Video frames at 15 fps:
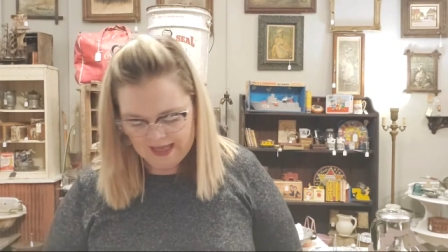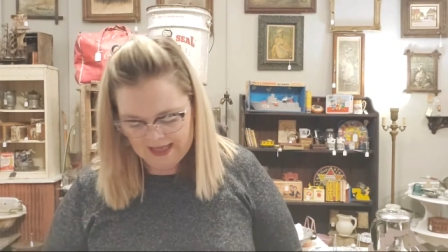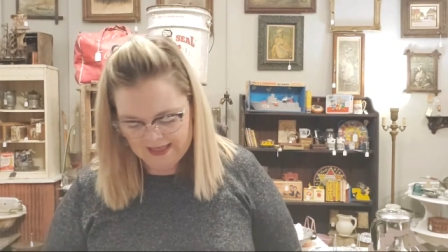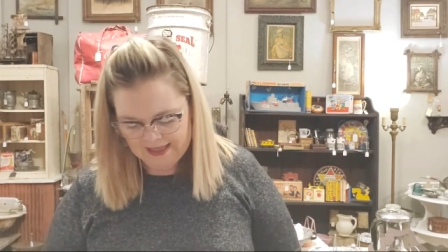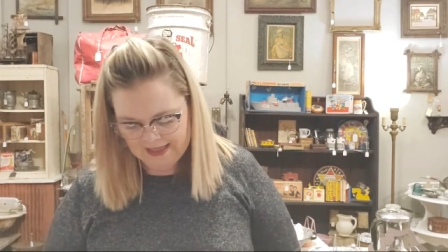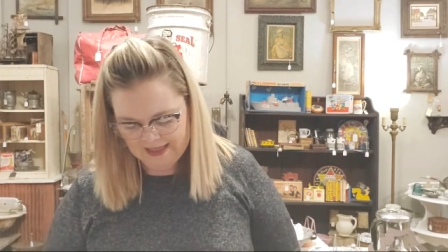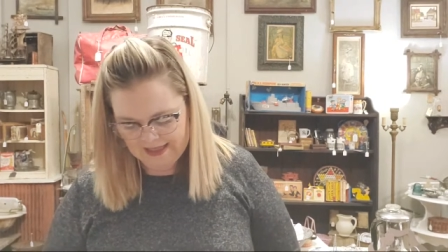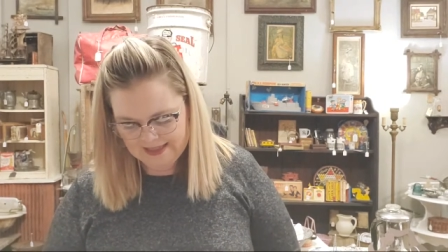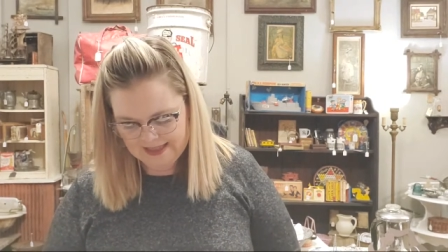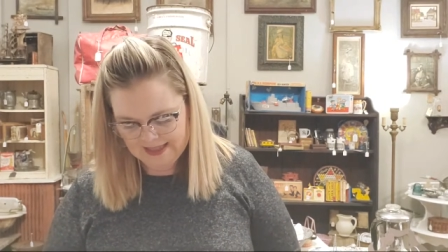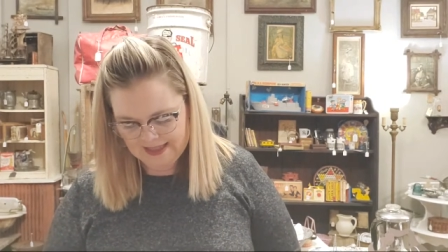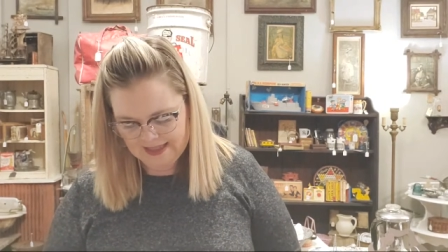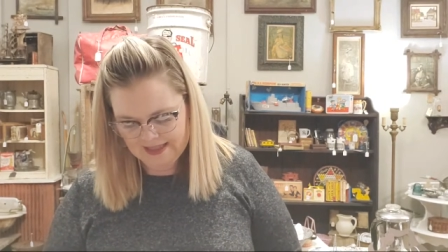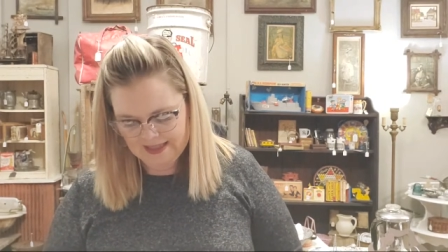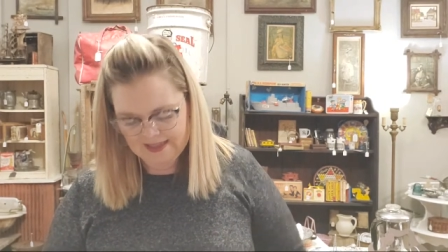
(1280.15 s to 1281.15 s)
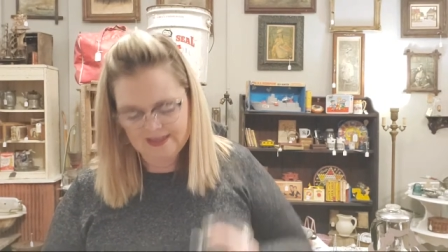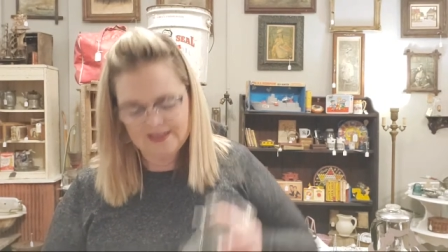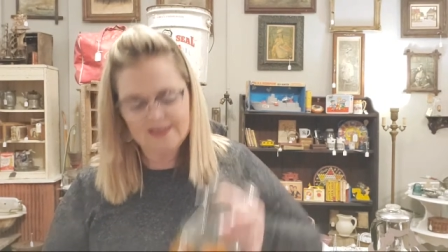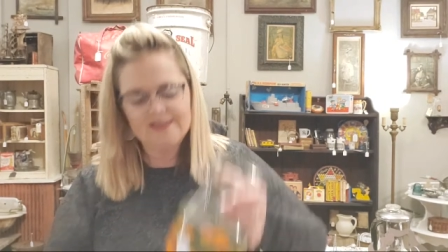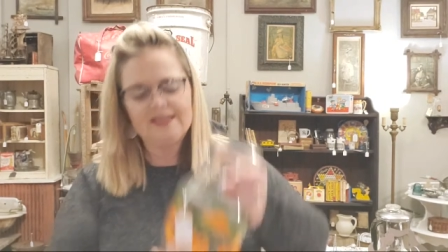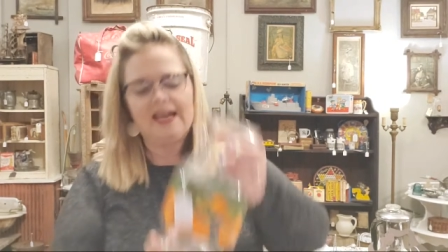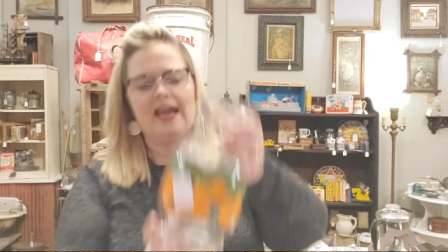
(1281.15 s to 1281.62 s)
and it is
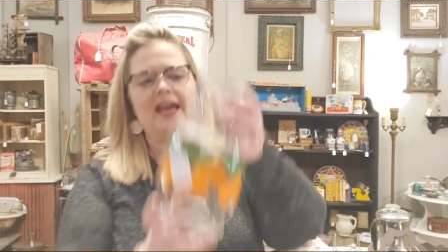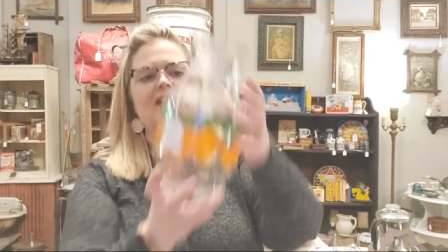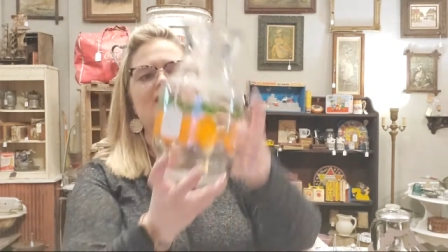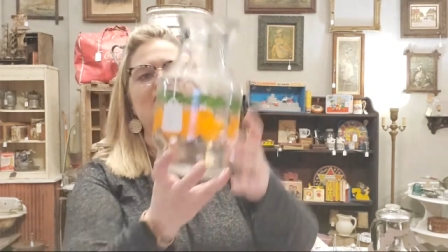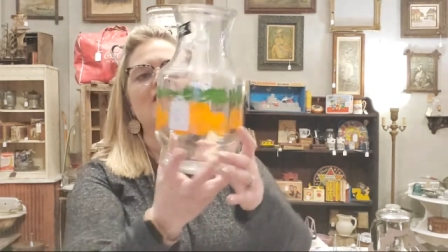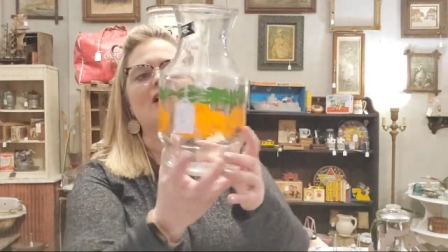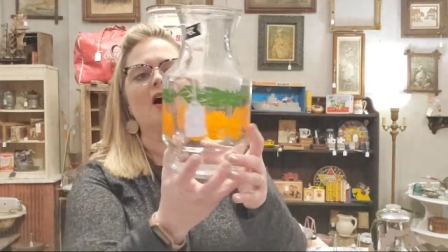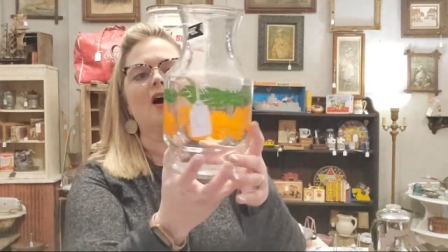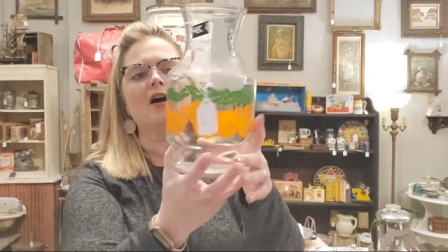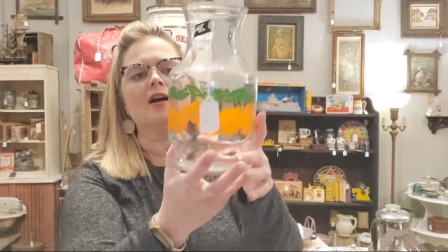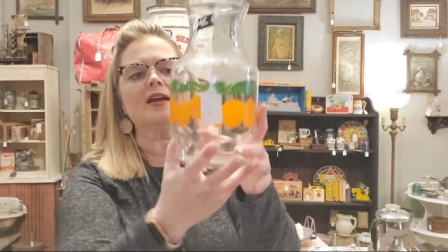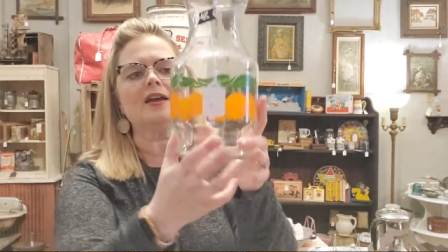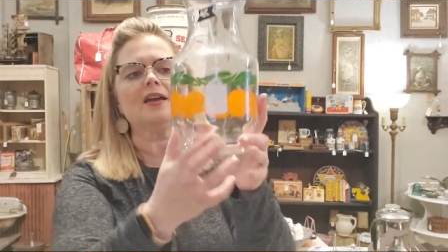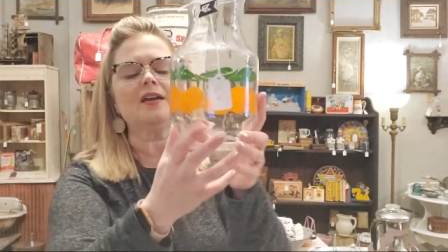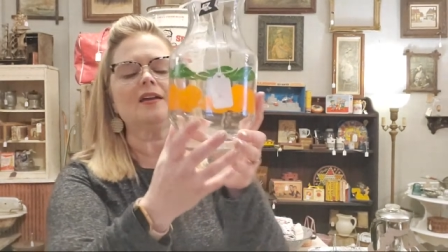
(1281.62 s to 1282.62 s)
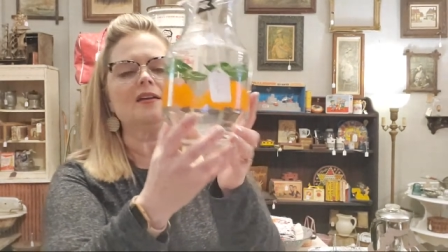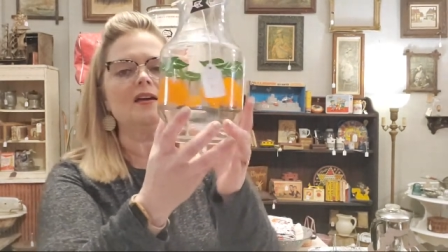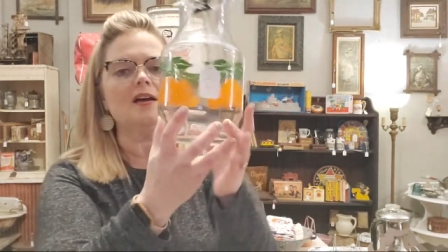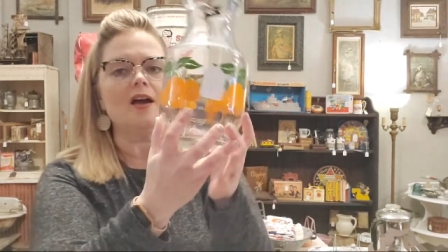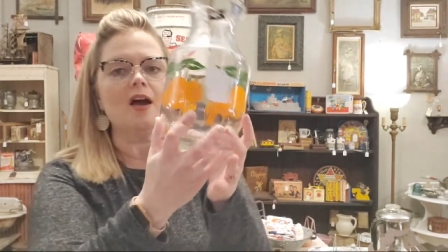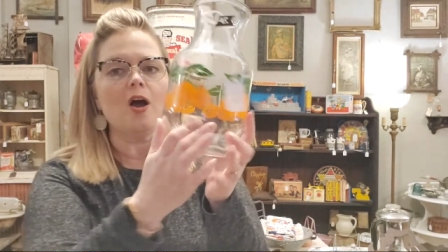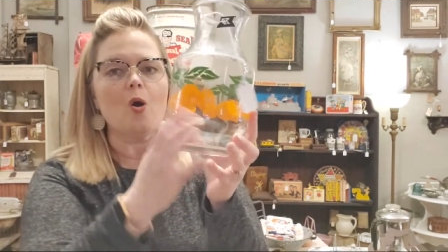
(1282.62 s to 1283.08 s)
this Anchor
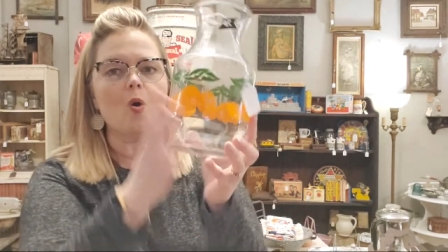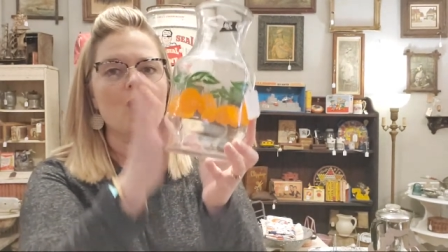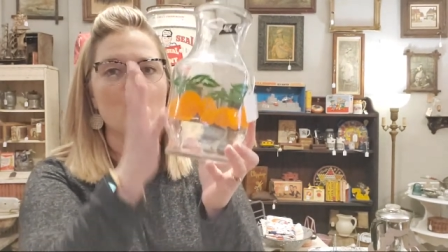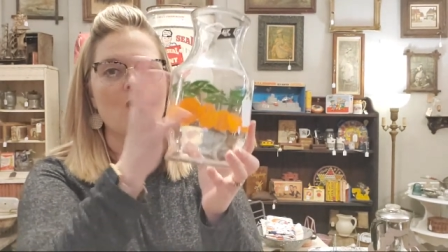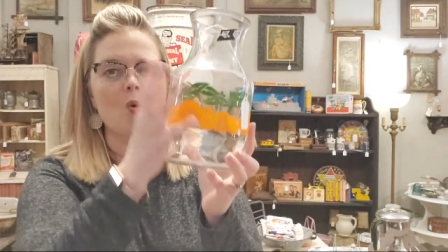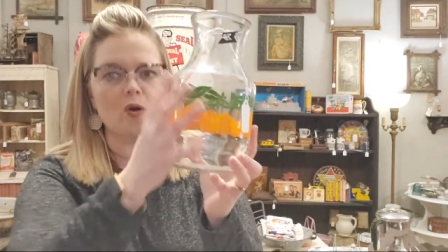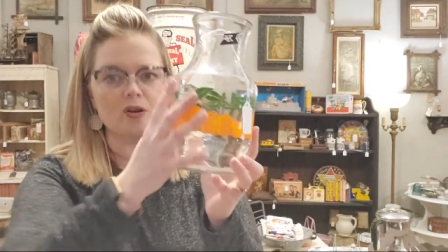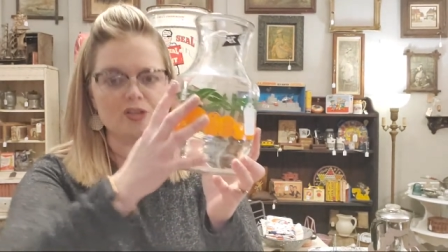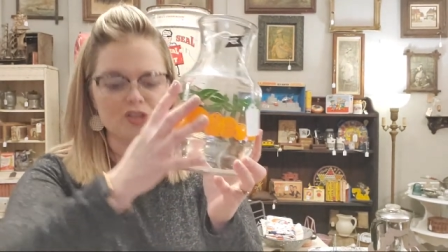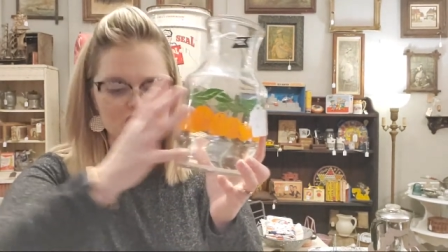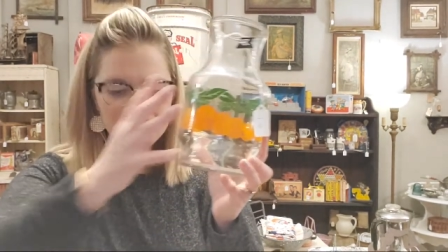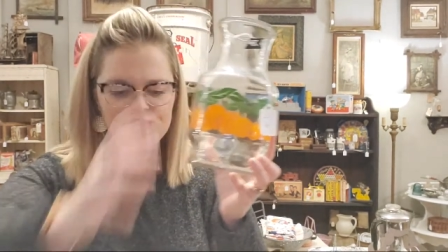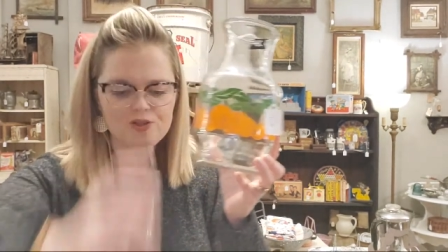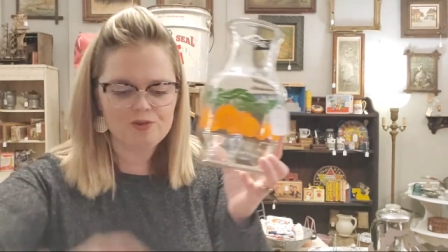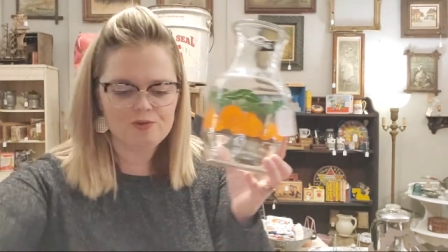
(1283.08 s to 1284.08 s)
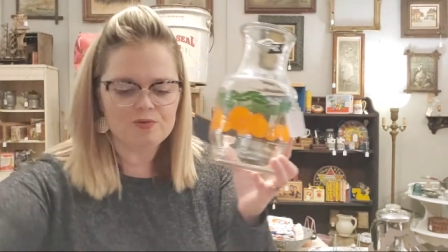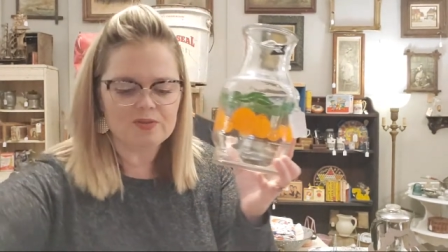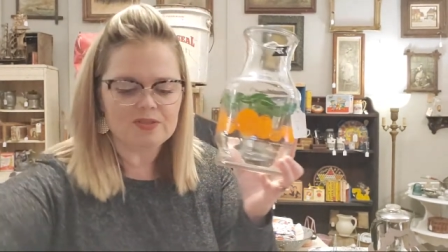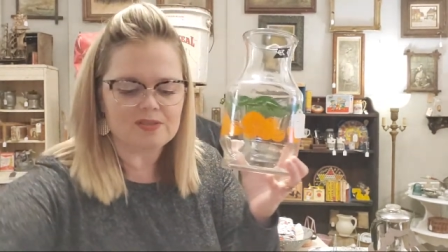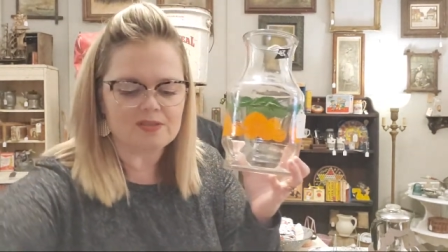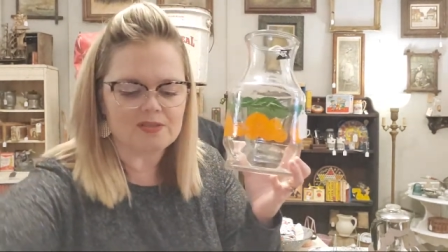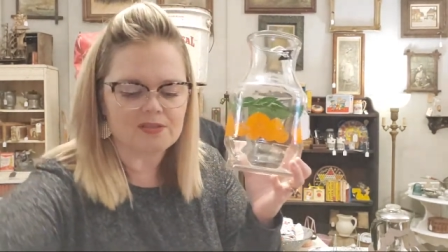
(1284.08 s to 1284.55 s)
Hocking orange
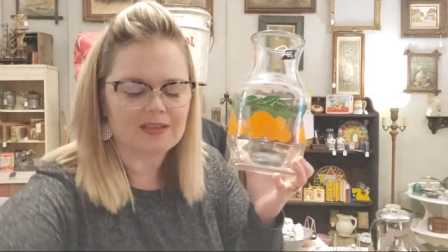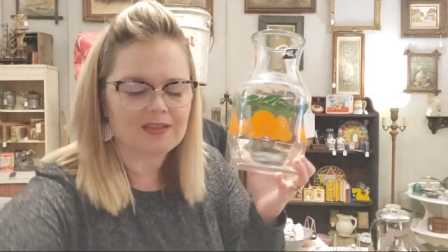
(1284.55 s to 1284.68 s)
juice